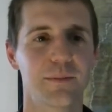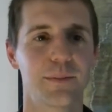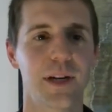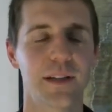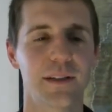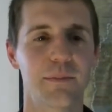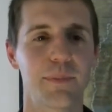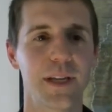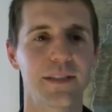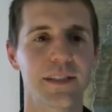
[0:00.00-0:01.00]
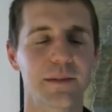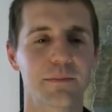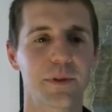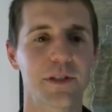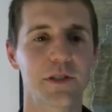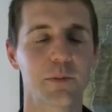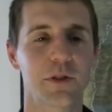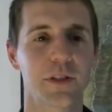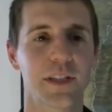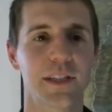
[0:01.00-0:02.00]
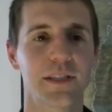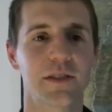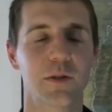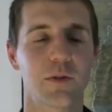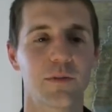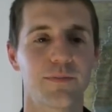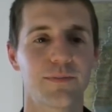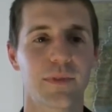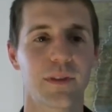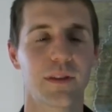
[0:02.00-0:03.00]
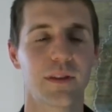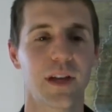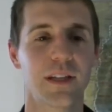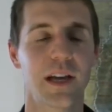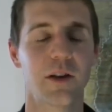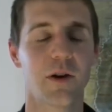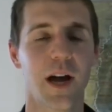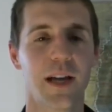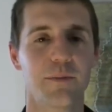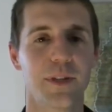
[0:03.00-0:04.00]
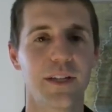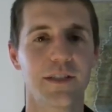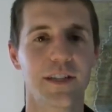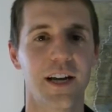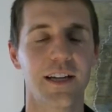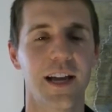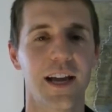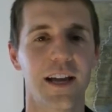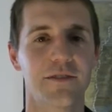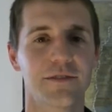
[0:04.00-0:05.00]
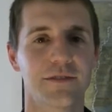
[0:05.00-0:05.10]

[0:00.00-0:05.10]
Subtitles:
But the basic principle is a yellow-eyed bean cut in half,